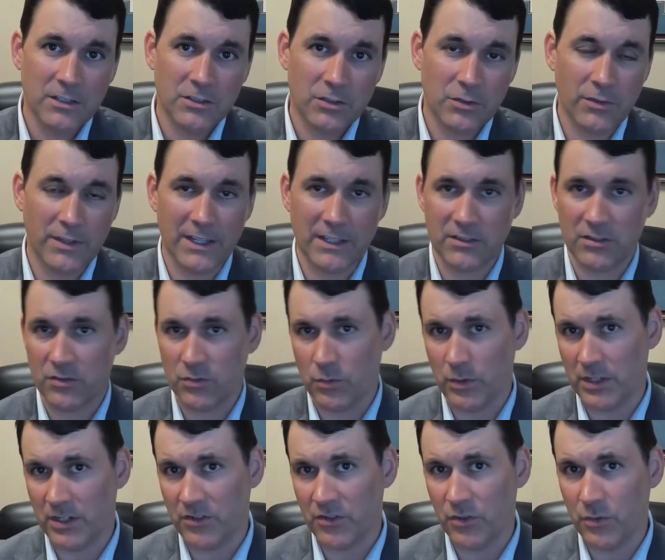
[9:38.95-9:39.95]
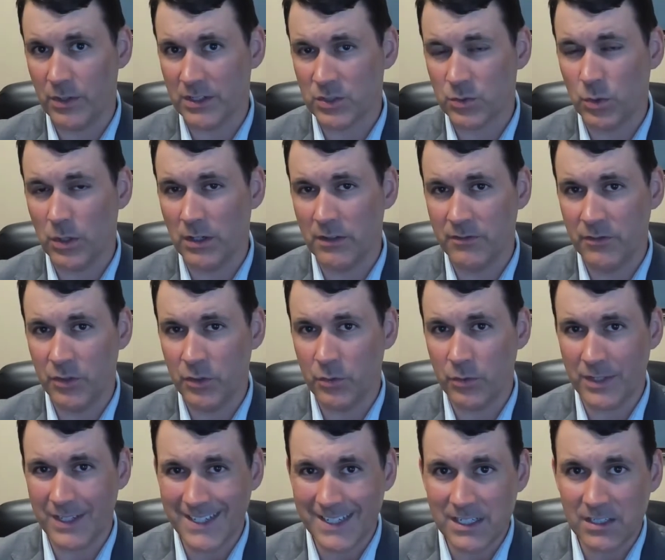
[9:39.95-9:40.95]
2022 at 12
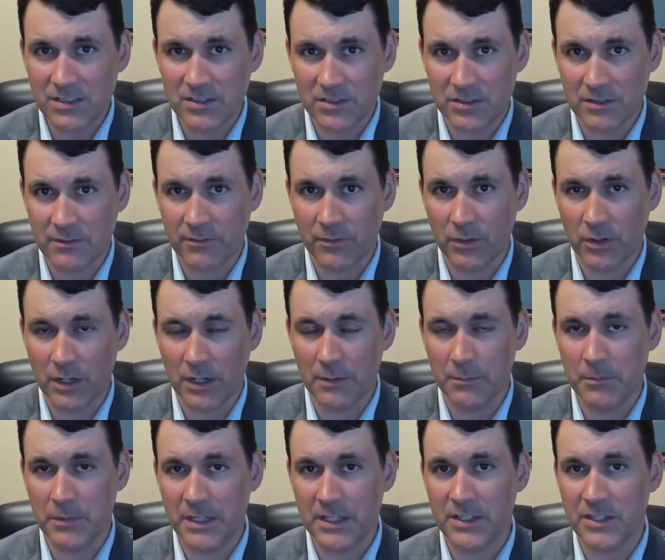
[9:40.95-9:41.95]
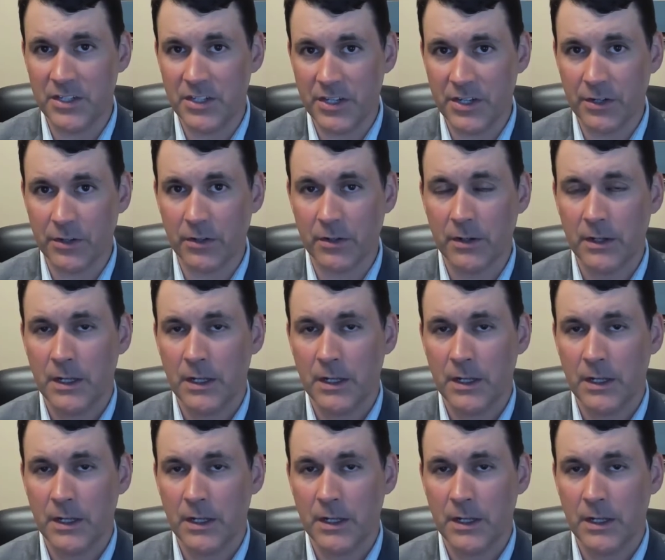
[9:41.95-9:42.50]
noon Eastern for our mid-year